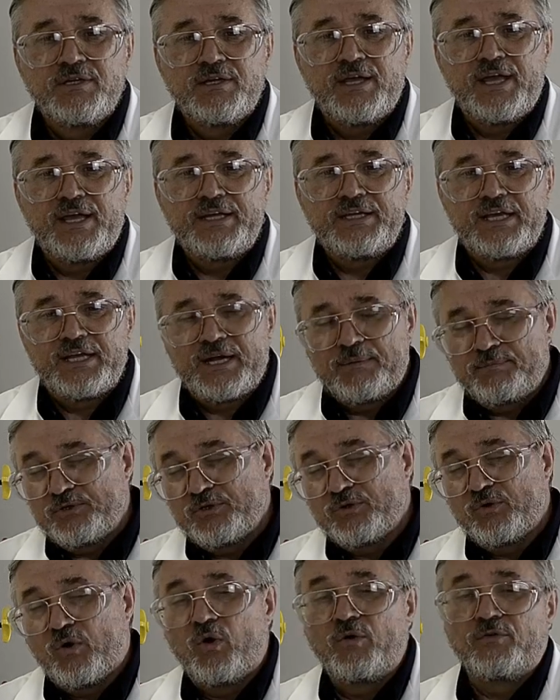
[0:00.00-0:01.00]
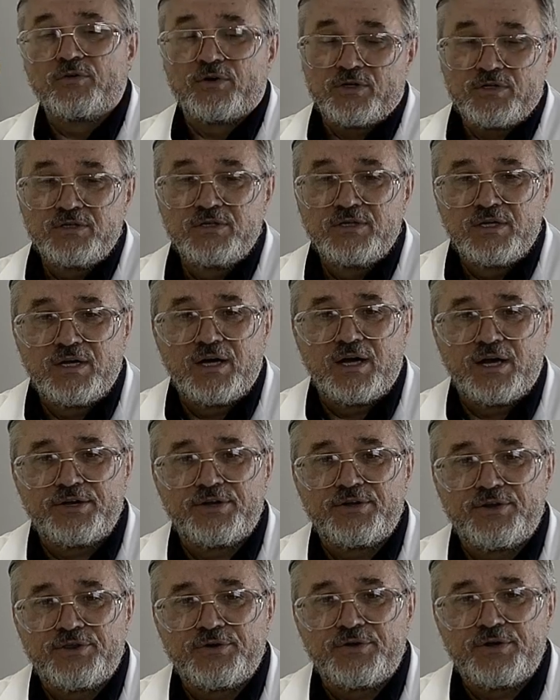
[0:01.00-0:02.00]
and get up to over
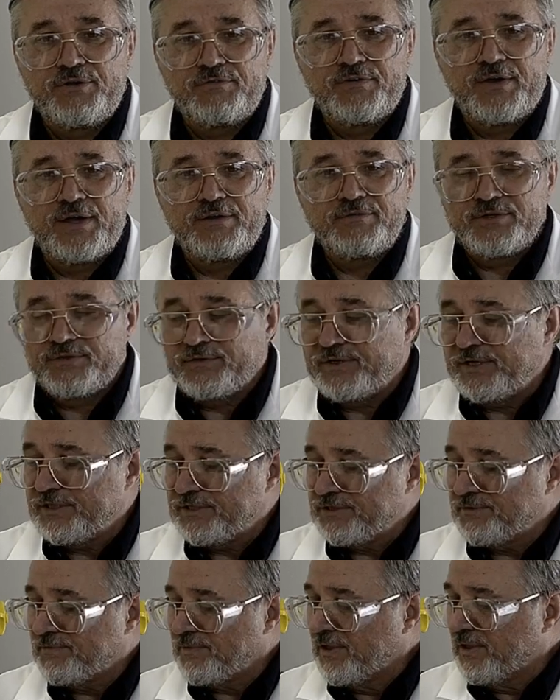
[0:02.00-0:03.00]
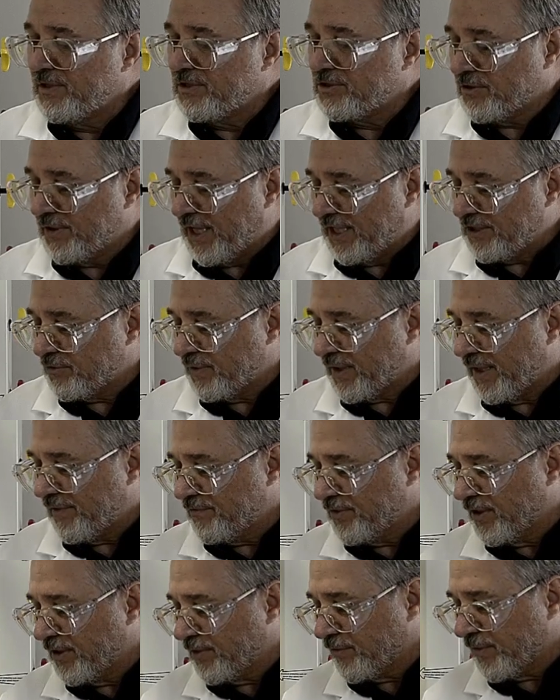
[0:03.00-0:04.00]
135 degrees. So that's what I've
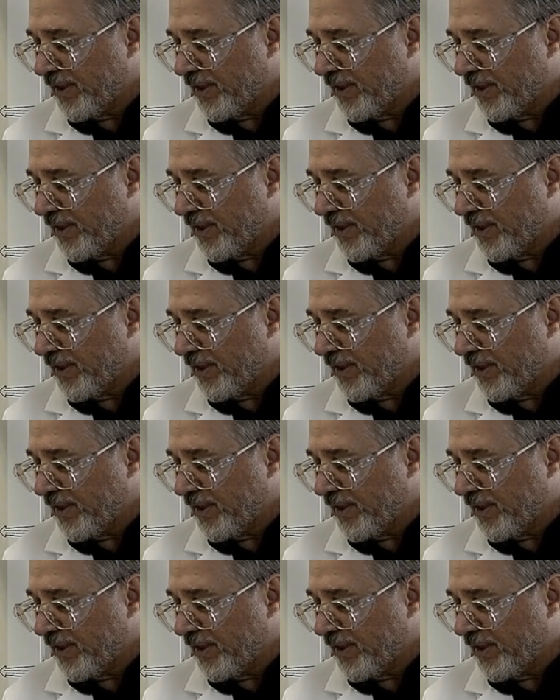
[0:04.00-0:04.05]
done